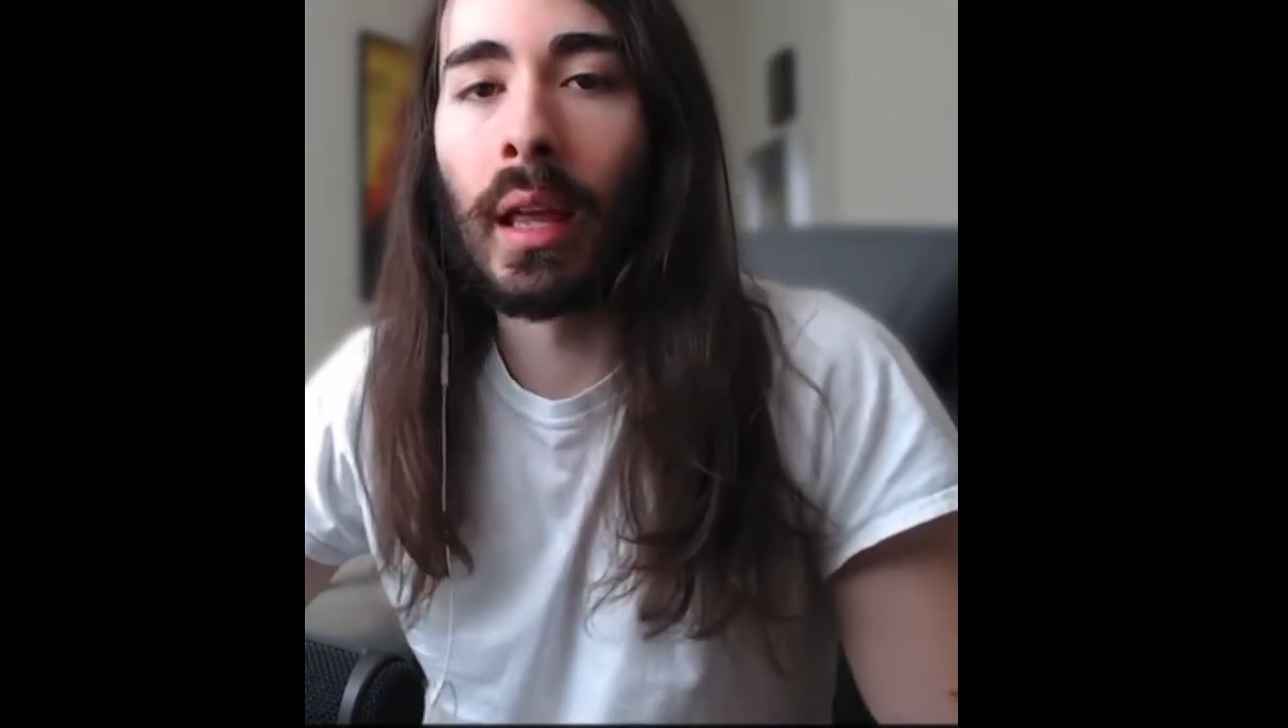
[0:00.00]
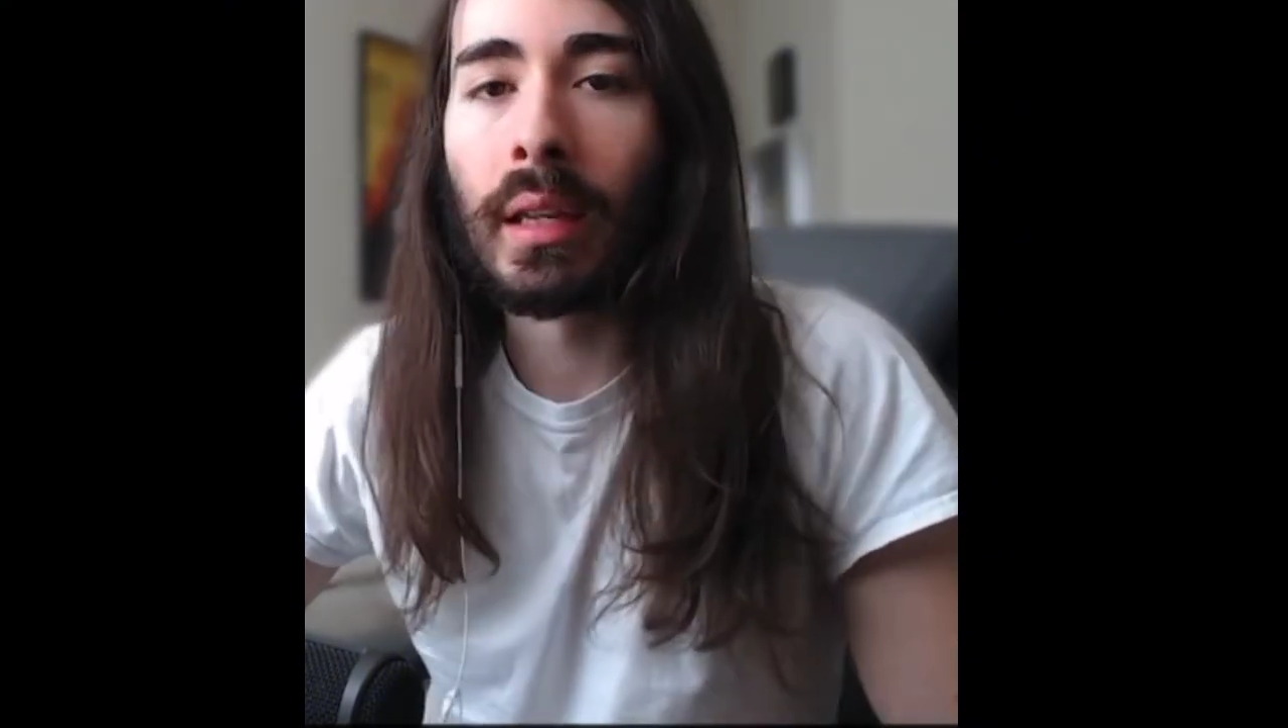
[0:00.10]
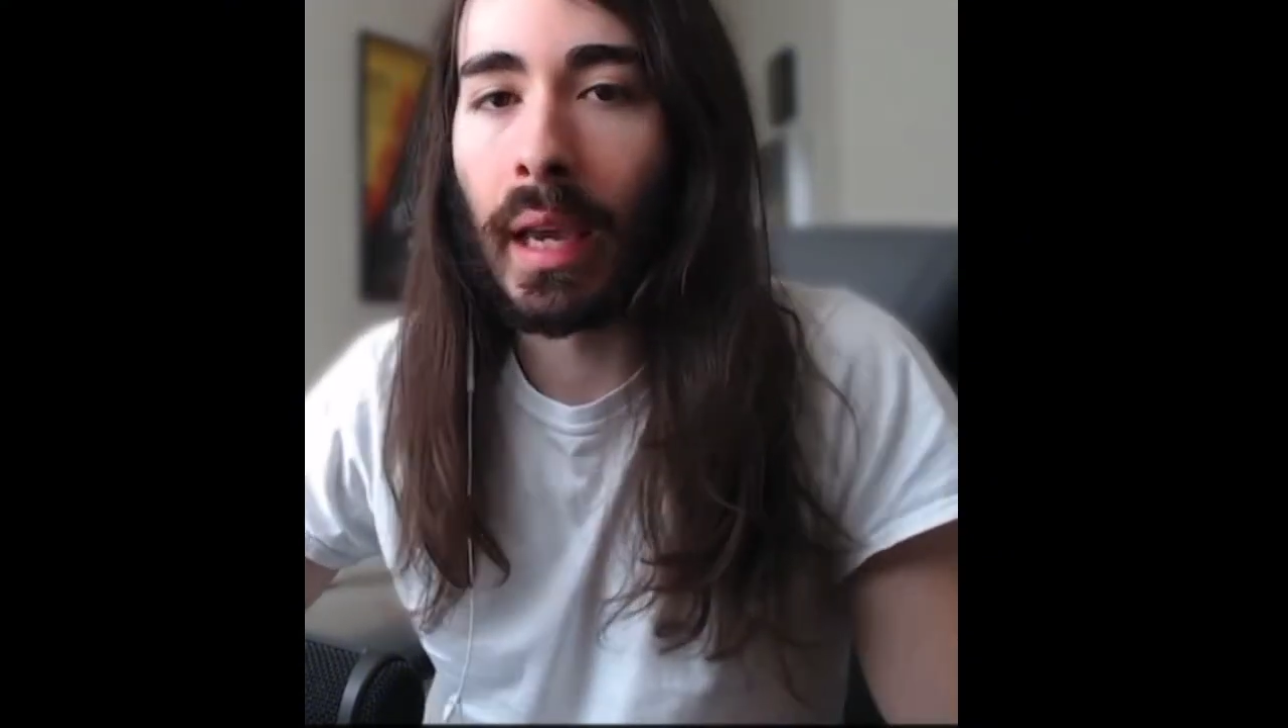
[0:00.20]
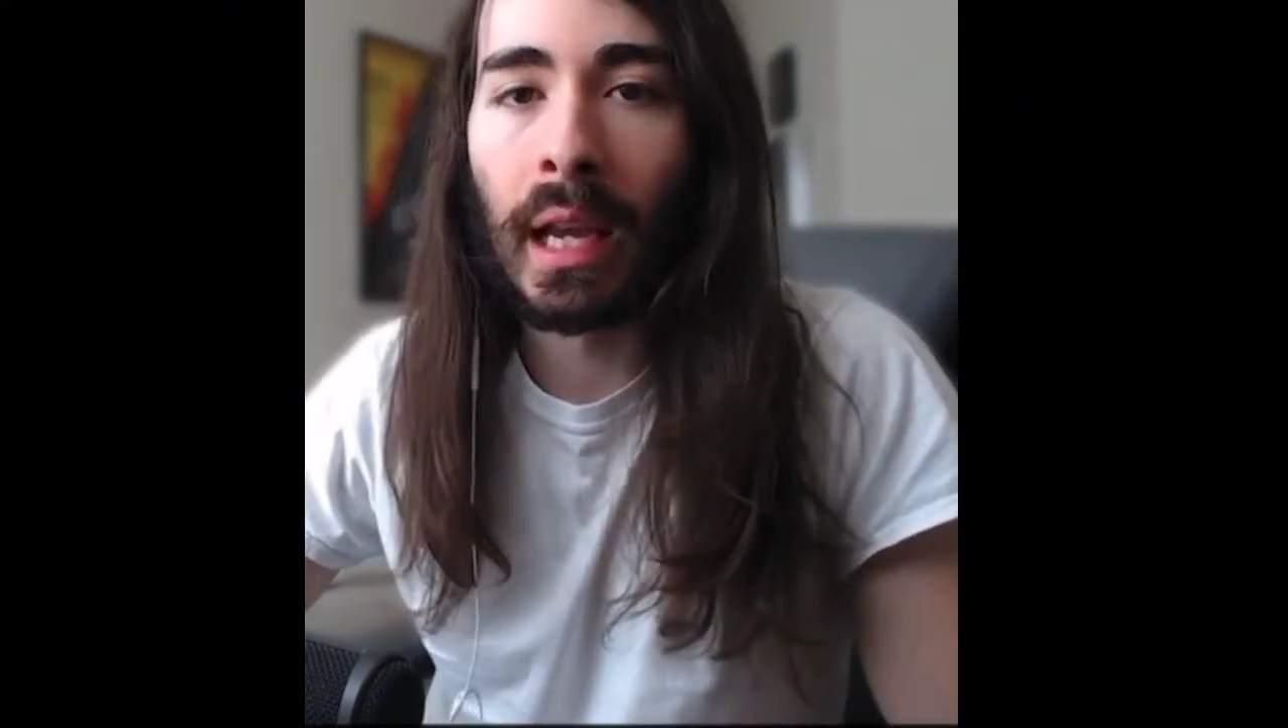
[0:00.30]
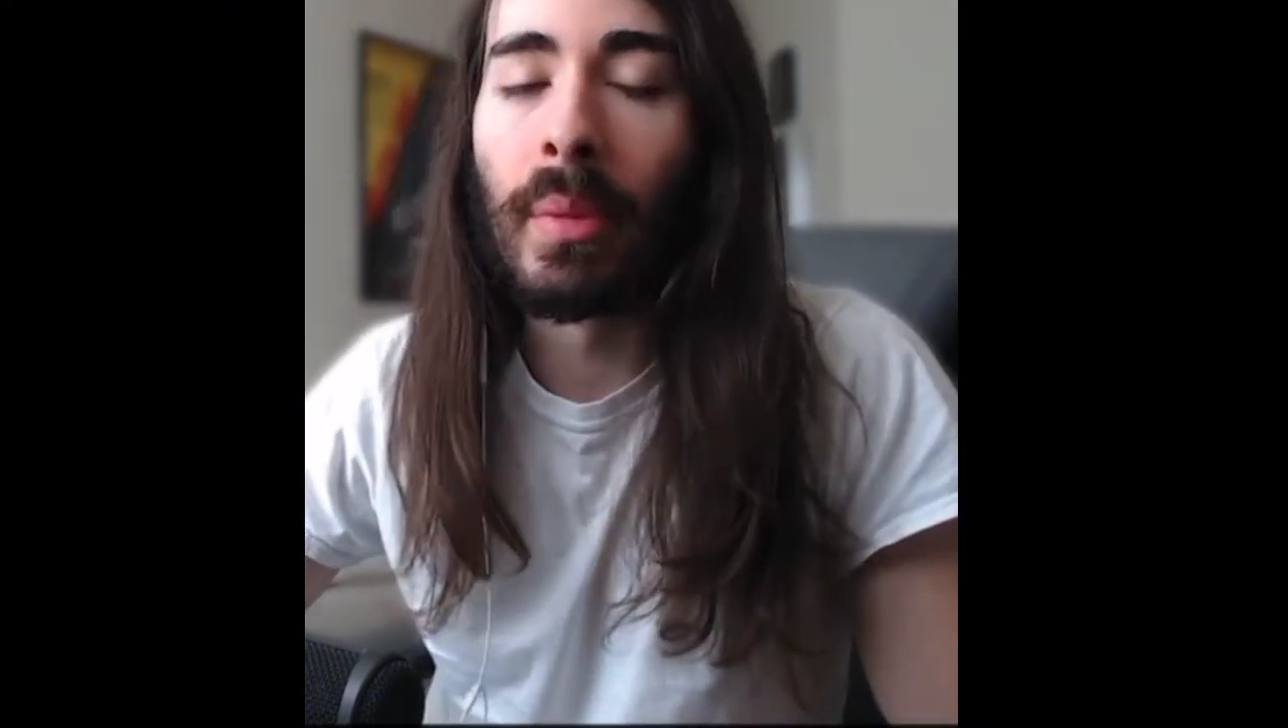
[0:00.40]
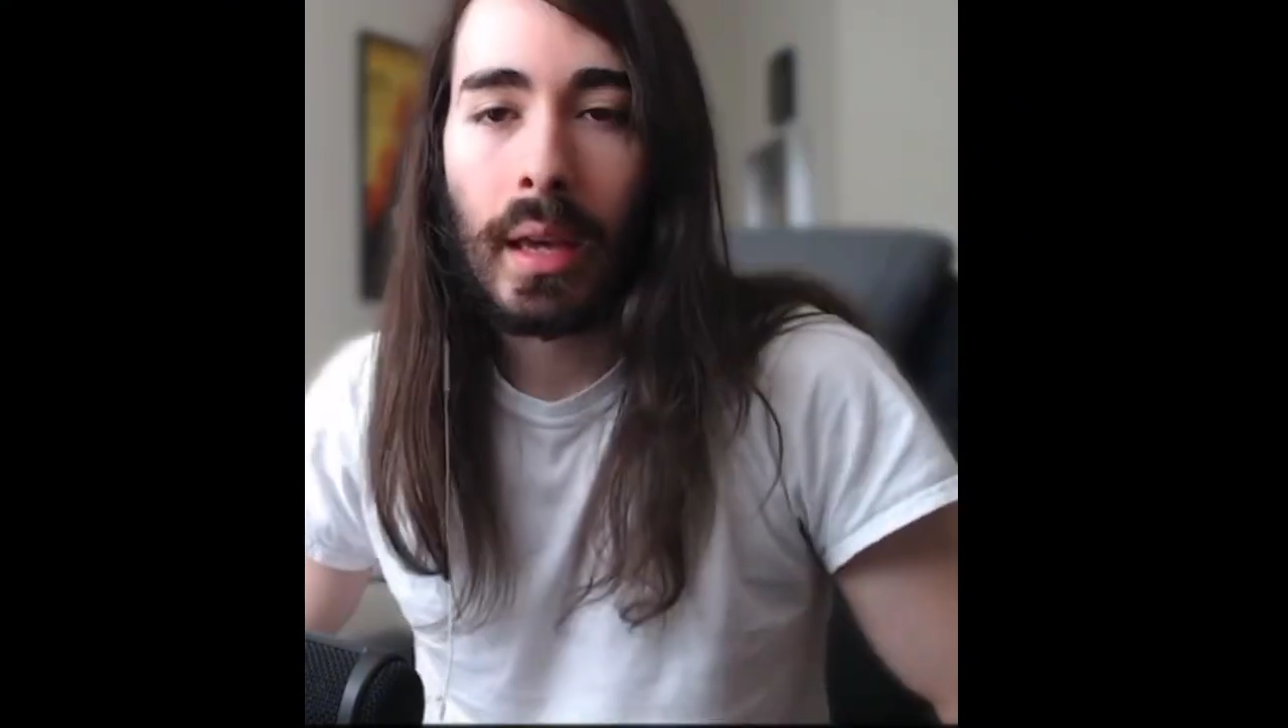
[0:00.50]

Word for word: liking anime.